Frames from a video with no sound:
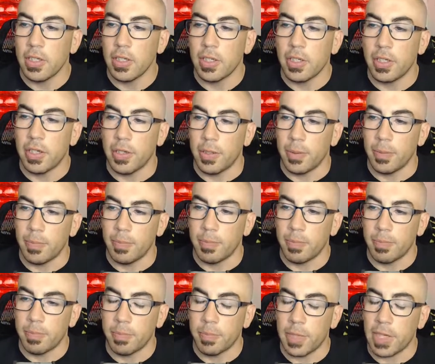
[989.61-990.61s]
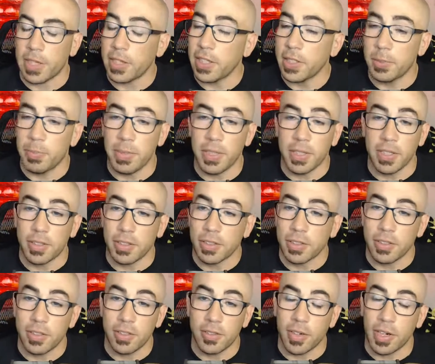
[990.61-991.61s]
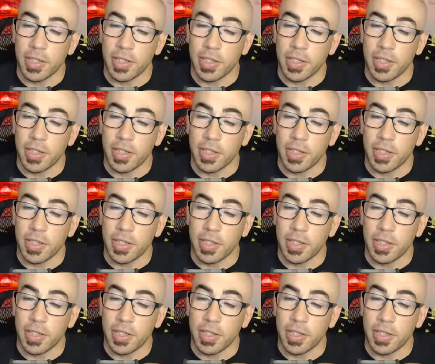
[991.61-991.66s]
That thing's beast, dude.